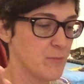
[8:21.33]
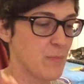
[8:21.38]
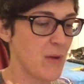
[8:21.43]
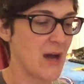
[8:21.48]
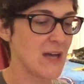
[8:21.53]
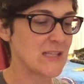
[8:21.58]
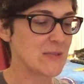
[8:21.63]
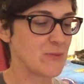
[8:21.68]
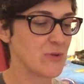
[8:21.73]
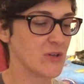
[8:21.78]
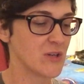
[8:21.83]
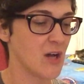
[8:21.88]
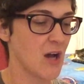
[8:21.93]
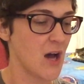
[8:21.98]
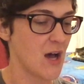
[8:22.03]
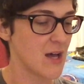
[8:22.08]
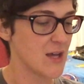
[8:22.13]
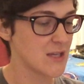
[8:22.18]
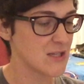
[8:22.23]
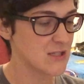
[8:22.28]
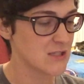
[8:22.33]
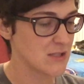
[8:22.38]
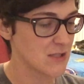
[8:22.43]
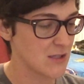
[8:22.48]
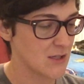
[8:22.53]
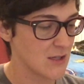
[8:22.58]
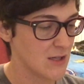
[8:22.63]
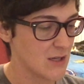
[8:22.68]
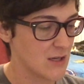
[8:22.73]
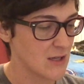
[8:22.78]
Possible cause.
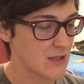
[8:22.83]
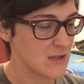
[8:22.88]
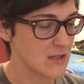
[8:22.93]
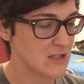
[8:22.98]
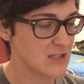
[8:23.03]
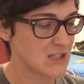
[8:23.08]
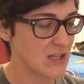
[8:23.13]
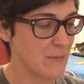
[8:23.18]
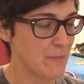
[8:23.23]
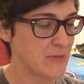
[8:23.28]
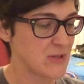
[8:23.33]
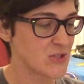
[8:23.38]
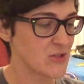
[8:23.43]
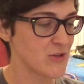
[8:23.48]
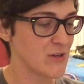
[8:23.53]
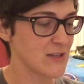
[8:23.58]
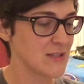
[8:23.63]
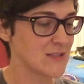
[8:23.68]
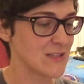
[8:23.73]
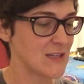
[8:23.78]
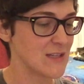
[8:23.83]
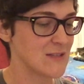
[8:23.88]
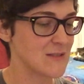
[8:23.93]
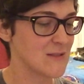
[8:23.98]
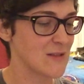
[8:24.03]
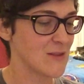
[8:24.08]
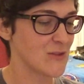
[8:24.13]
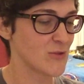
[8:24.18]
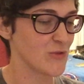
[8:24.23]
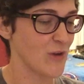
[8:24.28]
The temperature exceeds
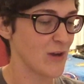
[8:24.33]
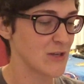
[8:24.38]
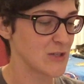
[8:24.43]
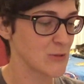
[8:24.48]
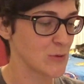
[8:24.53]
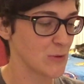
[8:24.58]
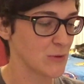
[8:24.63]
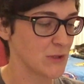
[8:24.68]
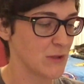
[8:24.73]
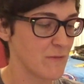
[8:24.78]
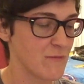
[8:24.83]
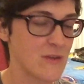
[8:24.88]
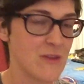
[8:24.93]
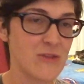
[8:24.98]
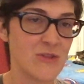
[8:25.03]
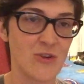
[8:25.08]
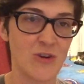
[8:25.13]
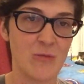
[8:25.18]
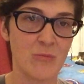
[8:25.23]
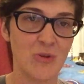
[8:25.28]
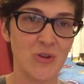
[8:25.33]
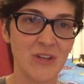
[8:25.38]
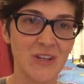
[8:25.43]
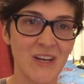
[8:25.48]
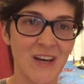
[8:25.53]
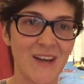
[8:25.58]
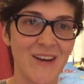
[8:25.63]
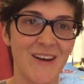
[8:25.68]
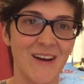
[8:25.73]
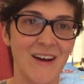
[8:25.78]
the threshold of the thermal
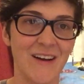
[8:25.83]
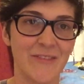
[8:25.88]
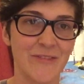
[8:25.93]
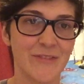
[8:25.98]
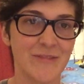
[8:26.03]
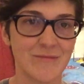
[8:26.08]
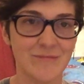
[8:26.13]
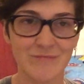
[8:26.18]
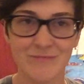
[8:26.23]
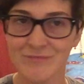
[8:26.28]
cutoff.